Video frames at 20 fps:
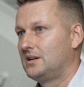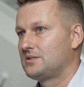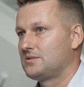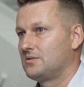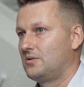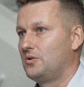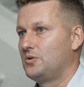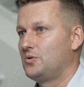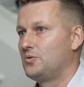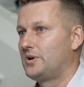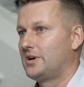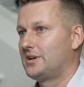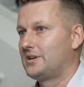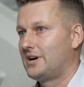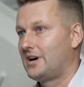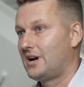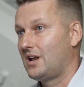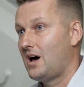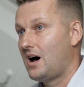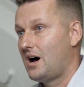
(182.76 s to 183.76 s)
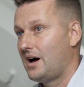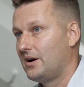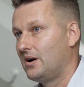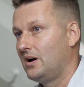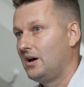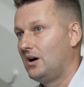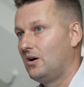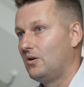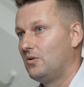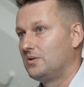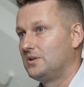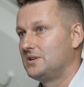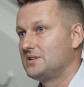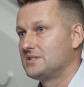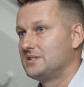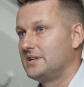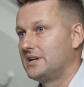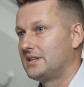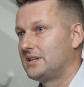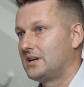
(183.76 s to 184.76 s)
So you can rely on this
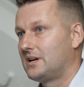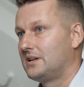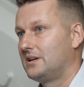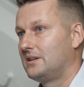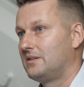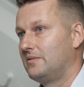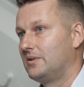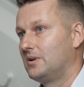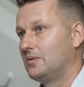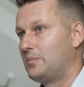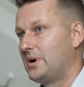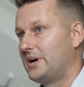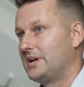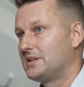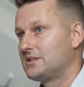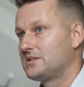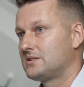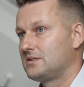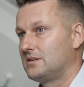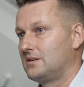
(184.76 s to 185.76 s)
data that will bring